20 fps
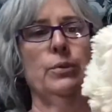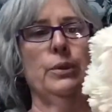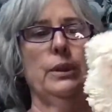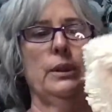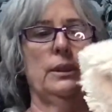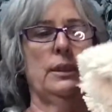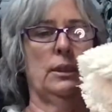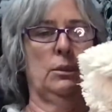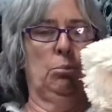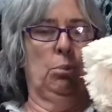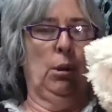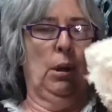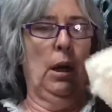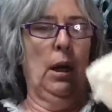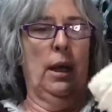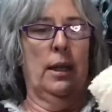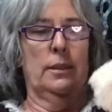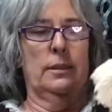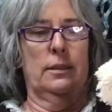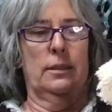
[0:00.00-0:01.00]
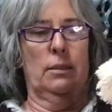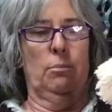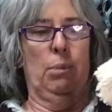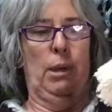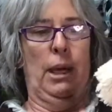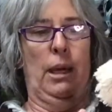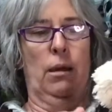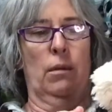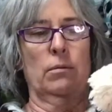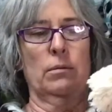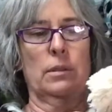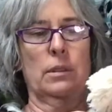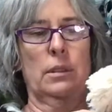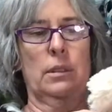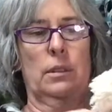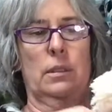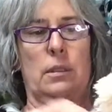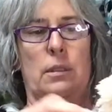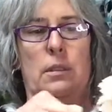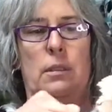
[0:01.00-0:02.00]
really surprised about.
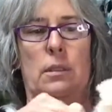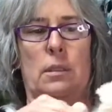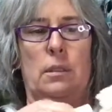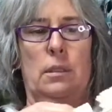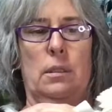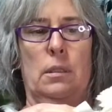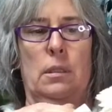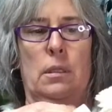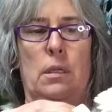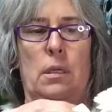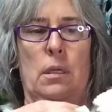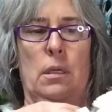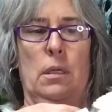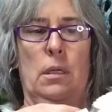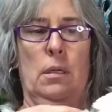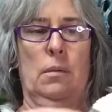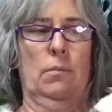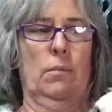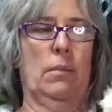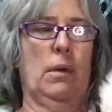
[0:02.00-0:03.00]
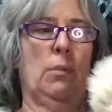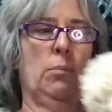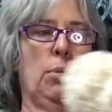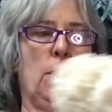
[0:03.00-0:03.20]
Um, I